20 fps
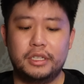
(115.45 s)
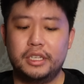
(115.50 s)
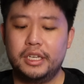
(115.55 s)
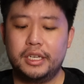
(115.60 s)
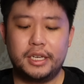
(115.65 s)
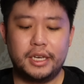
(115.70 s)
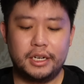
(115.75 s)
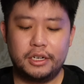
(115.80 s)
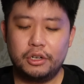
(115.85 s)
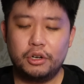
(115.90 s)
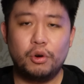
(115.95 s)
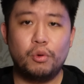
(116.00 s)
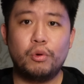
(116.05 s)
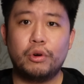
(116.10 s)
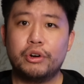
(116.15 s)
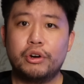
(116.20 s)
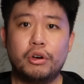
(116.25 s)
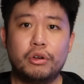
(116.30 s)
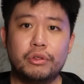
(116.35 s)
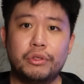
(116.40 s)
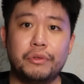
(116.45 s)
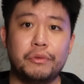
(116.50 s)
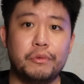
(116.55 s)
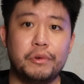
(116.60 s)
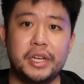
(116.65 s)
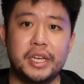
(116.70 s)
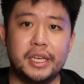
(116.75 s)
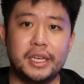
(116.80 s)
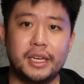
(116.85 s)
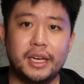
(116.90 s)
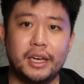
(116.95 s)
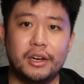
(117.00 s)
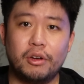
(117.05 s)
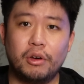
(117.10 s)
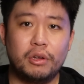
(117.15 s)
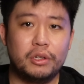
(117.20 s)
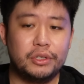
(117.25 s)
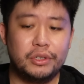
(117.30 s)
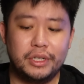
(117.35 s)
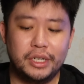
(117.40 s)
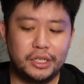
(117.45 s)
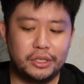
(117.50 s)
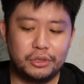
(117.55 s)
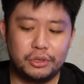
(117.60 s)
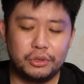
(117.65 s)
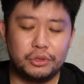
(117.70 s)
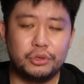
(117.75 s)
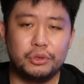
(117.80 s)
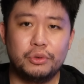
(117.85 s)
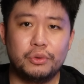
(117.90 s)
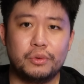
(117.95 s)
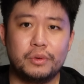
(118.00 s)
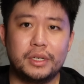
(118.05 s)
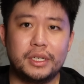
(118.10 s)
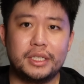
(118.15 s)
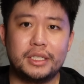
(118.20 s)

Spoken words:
You can go on all three, and all you need to do